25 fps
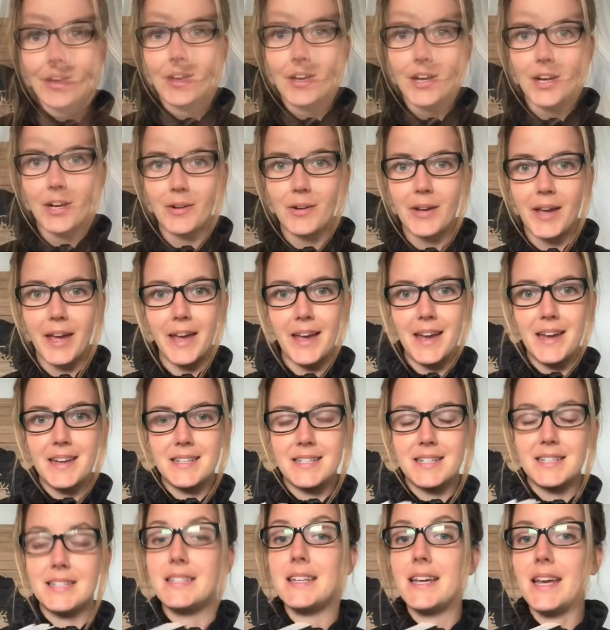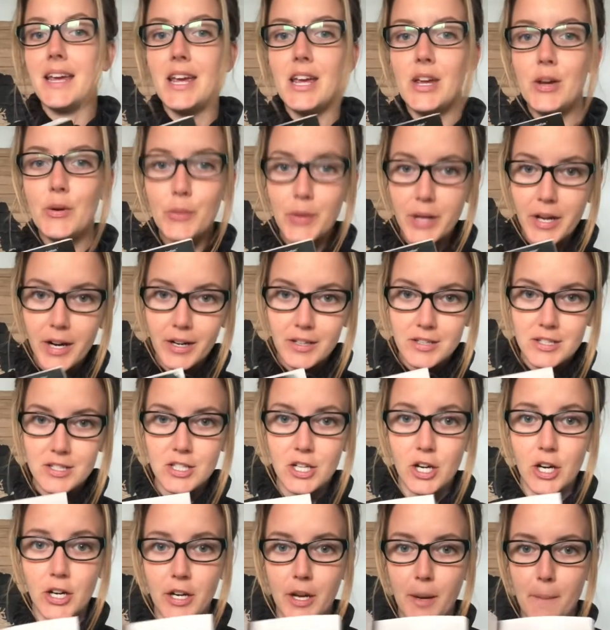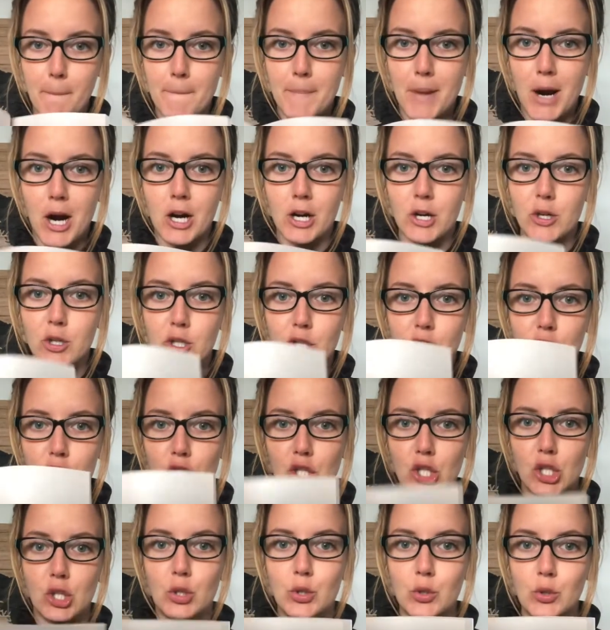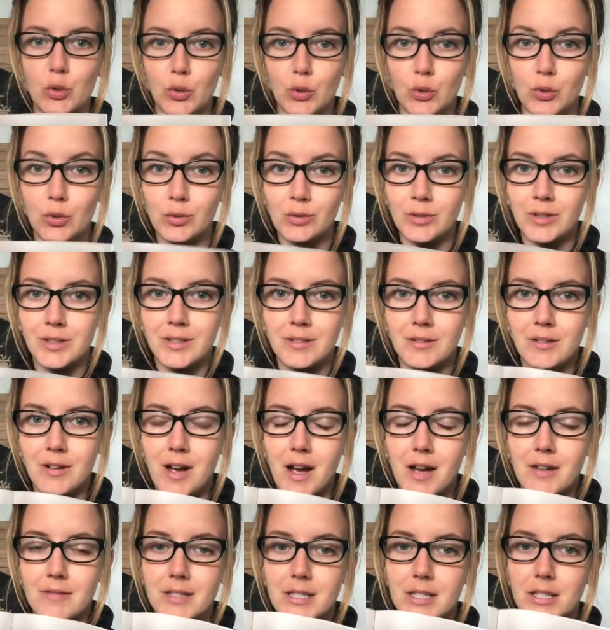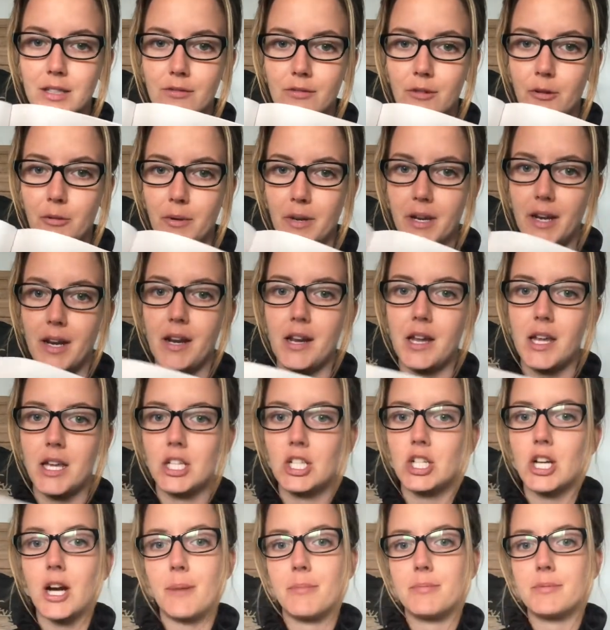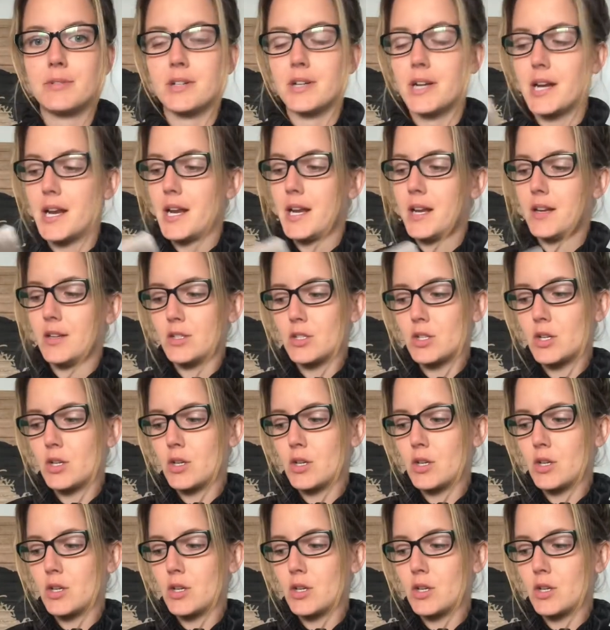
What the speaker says: Okay, today we are starting part 2 of Silverwing, chapter 8,